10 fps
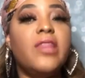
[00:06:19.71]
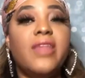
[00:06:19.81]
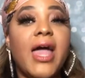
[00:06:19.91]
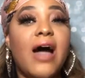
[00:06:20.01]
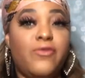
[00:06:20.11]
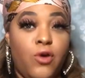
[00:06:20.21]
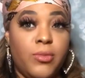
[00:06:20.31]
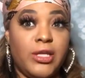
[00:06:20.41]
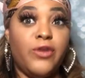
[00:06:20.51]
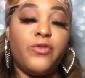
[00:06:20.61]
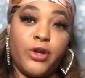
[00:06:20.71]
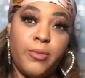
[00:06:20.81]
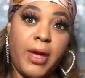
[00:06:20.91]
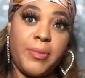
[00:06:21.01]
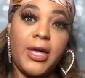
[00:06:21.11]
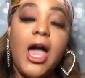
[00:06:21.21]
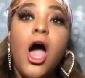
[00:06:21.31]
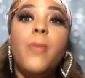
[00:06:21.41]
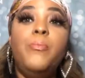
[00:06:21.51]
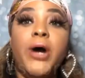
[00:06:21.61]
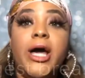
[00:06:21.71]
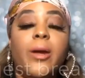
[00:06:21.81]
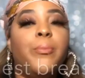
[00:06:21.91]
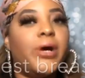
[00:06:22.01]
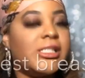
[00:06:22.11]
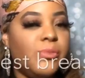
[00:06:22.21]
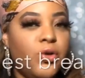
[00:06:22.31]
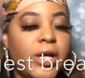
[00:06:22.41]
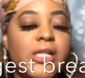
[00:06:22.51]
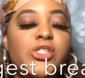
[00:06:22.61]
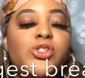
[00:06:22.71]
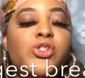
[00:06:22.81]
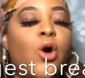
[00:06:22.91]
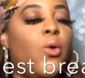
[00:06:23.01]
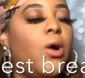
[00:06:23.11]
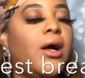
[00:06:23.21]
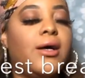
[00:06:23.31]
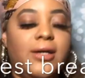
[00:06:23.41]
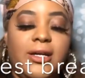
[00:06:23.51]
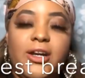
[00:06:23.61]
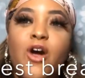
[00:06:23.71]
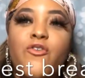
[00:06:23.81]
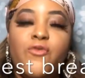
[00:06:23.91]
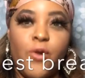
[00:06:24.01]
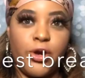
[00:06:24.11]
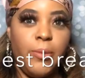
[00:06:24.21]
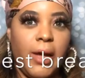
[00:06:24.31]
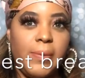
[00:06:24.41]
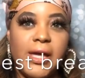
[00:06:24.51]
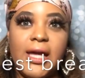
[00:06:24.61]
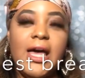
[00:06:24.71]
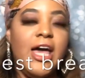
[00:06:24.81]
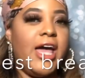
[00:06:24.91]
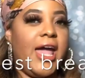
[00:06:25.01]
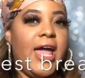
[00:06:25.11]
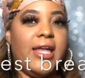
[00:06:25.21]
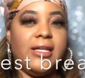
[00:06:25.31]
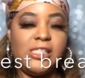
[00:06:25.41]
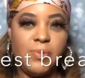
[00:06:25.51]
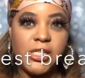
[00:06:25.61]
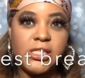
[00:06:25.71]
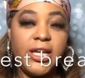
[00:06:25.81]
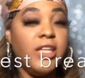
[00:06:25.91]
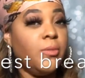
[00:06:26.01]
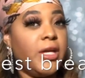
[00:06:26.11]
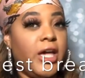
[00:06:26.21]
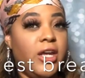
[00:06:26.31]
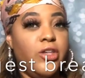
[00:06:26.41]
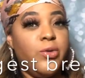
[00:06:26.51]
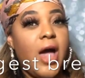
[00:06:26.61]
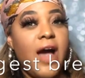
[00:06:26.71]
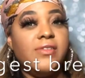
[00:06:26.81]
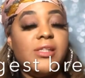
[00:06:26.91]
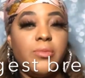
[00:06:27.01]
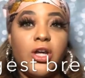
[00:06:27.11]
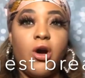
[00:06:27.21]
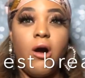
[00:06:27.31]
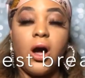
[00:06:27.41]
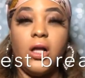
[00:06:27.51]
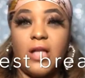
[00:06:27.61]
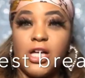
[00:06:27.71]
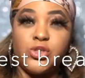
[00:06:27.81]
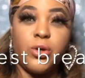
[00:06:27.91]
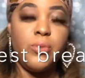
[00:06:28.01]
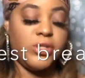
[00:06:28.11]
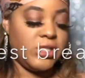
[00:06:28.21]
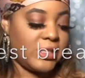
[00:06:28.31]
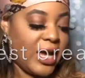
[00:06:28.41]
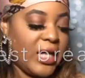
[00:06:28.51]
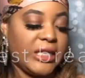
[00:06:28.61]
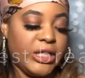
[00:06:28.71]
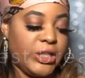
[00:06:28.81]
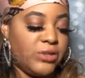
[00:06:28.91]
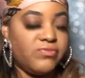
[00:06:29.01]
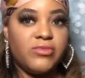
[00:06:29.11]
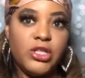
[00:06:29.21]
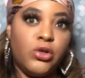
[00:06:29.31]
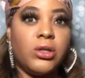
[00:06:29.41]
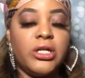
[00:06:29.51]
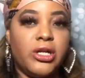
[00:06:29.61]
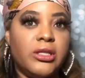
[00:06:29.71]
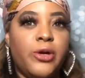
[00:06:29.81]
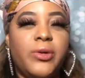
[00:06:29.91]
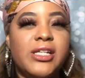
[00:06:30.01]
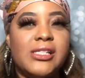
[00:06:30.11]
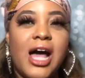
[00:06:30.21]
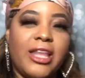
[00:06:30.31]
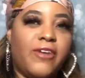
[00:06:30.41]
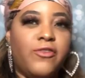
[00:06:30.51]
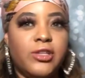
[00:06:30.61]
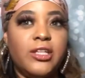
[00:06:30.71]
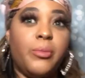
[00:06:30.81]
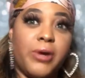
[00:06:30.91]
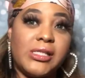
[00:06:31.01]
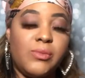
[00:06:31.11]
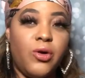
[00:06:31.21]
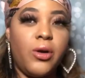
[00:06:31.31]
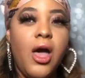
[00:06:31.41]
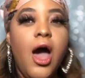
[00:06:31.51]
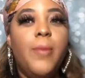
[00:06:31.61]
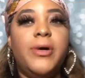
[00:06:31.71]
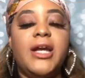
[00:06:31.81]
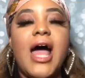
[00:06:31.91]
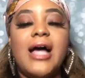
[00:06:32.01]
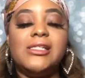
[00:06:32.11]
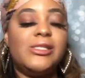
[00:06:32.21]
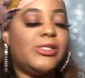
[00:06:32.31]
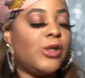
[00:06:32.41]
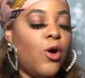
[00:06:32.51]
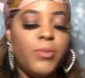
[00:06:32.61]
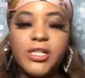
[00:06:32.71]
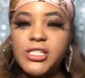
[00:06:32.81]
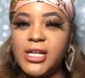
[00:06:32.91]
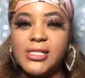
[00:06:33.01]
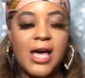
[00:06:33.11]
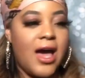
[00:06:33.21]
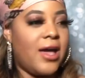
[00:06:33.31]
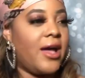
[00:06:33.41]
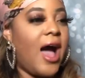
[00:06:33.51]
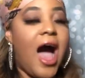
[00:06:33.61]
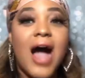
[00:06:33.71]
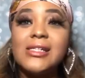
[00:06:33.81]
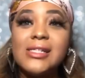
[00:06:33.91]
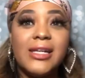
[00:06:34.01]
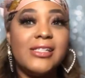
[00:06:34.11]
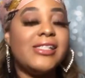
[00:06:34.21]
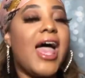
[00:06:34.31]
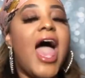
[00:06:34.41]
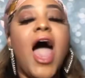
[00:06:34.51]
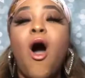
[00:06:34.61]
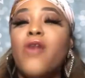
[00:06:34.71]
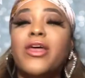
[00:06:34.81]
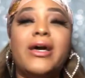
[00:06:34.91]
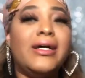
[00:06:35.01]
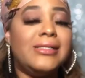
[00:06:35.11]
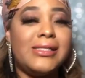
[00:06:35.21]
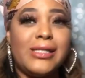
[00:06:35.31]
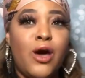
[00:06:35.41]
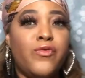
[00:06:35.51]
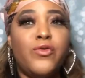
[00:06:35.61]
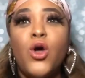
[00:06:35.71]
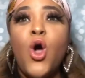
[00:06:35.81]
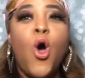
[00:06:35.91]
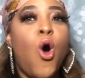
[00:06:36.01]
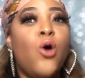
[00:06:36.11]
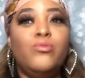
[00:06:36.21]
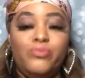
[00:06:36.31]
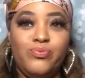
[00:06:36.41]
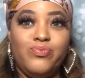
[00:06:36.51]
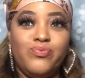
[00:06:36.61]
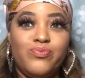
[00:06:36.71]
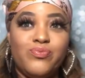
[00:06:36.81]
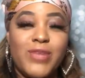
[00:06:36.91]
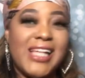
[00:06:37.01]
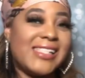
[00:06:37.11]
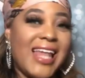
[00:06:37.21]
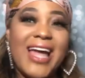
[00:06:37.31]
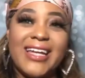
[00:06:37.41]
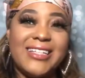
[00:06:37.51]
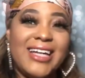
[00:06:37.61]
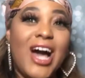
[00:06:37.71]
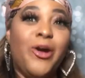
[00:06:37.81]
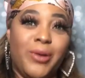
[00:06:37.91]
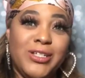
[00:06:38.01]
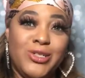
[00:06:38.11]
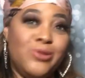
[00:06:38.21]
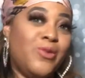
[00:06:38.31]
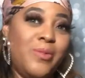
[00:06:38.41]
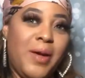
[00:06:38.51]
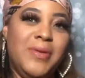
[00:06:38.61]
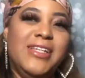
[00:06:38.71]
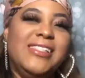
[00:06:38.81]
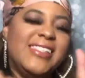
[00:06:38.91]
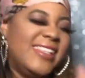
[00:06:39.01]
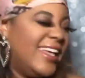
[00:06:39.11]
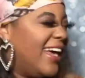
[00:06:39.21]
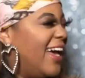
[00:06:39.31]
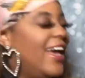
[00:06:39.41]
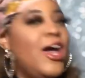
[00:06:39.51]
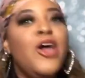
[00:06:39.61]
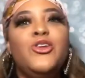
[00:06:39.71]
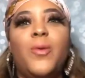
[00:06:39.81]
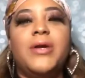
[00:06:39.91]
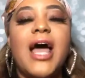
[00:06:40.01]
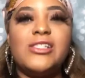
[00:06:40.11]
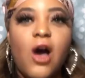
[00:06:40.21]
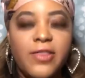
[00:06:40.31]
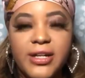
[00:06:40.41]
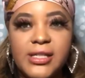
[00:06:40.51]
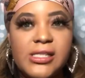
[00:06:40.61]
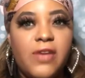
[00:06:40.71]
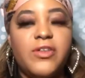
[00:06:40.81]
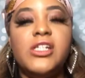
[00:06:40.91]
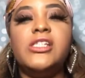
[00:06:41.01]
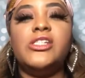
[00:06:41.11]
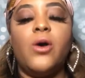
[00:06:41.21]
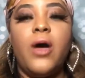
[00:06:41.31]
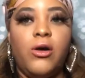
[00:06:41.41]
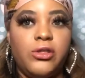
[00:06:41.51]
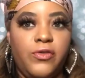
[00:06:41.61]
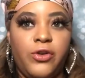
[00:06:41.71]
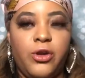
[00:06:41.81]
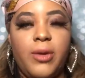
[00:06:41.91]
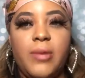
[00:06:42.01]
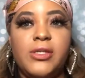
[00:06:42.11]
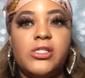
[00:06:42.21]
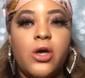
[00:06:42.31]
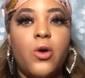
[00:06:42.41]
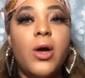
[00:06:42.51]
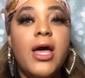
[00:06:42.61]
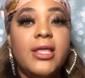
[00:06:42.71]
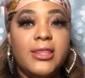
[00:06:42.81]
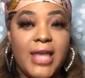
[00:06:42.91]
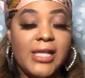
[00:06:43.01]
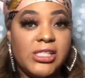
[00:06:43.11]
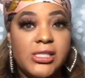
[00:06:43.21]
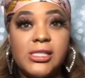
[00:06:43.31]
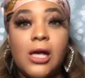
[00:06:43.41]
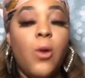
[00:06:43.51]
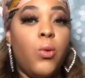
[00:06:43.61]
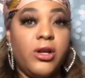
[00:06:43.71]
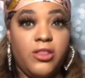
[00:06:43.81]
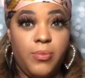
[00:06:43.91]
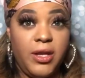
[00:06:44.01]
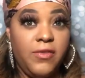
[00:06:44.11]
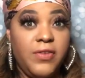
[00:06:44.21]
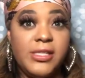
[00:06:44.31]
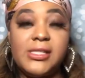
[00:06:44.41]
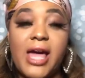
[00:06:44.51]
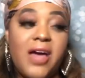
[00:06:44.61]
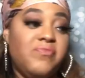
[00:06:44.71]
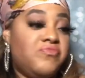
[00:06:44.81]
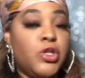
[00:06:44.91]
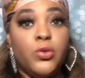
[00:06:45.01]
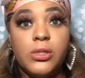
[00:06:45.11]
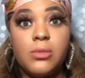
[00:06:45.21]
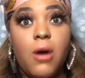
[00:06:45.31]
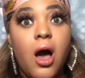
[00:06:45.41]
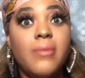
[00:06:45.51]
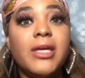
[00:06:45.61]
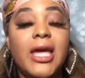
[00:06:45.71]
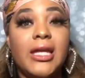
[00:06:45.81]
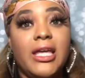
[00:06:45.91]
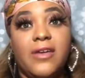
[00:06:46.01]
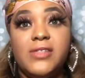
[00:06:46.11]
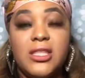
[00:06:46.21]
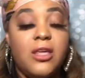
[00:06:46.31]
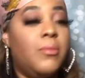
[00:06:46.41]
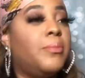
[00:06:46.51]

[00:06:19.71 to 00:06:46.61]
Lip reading: They have formula for your baby. But breast milk is so good for your baby. And especially in the beginning, you have something called colostrum, which is like clear, little clear liquid. It's not like fully the breast milk, but it has so much antioxidants, all the good stuff. It's like a green juice for baby. No, but it has all the good stuff and it's so healthy for your baby. So that's just one of the benefits that you as a mom can give to them.